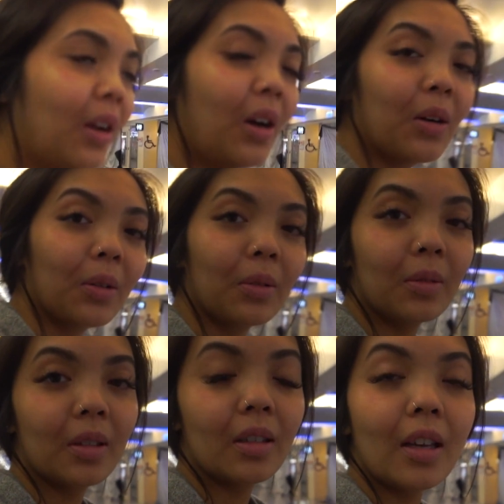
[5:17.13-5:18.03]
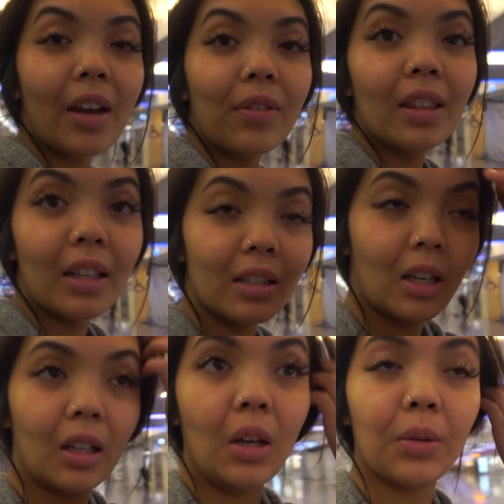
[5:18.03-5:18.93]
oh, everything's
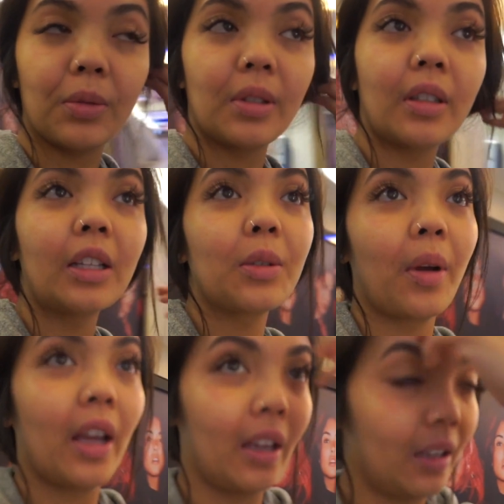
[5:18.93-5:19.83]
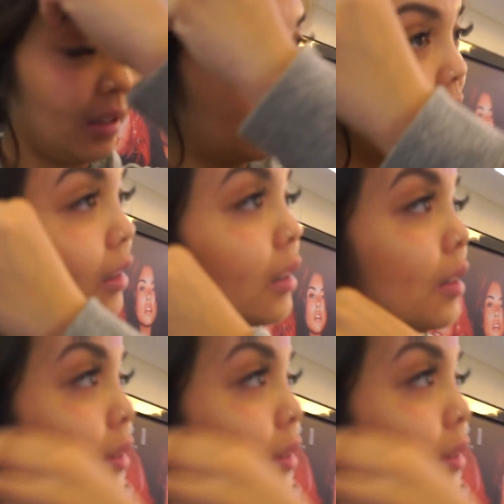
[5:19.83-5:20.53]
closed. That's okay, why. where's the gates at?